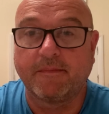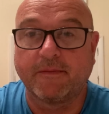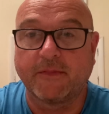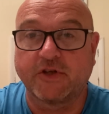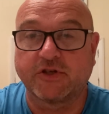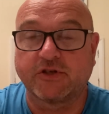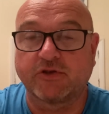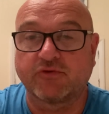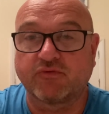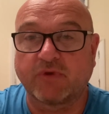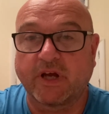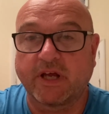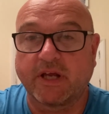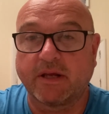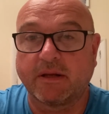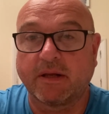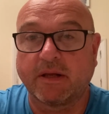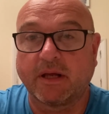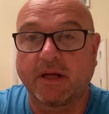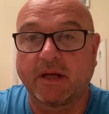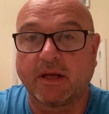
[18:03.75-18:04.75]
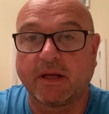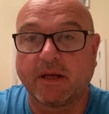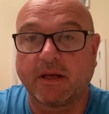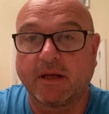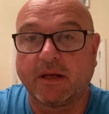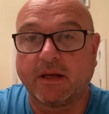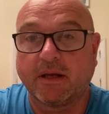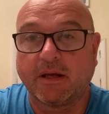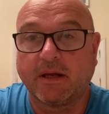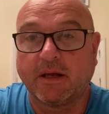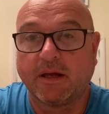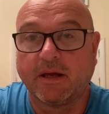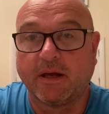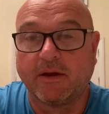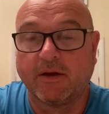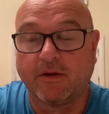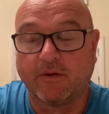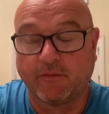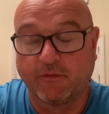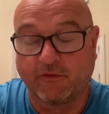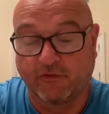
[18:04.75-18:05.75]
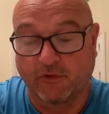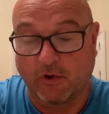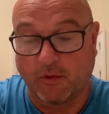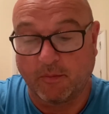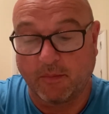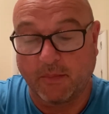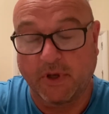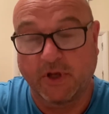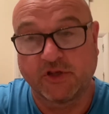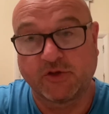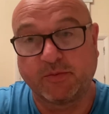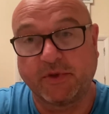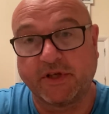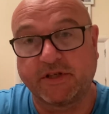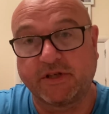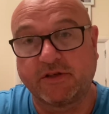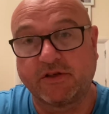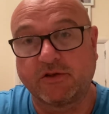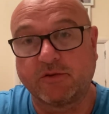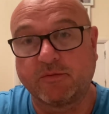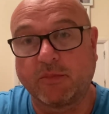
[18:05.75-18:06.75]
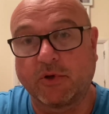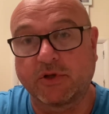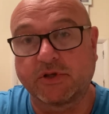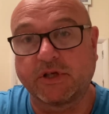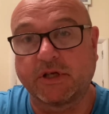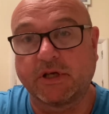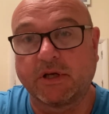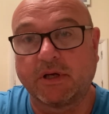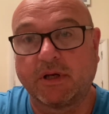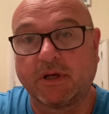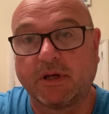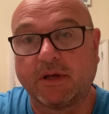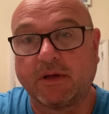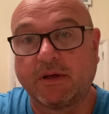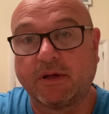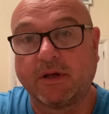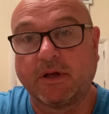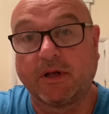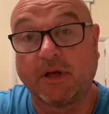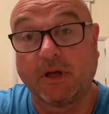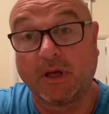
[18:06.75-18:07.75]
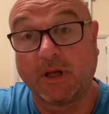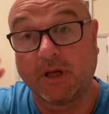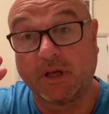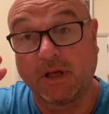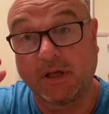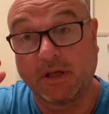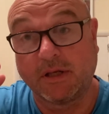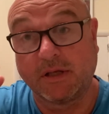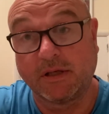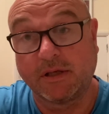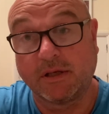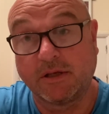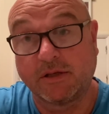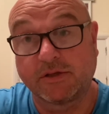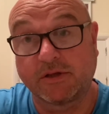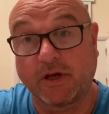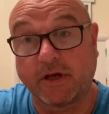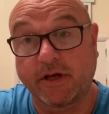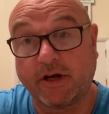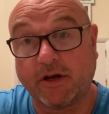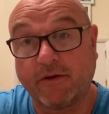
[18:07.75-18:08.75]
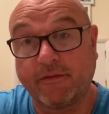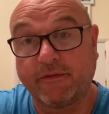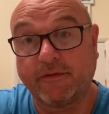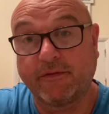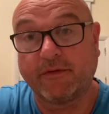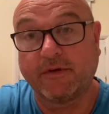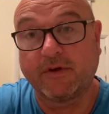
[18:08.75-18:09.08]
This is Ray from Split Decision Boxing, signing off.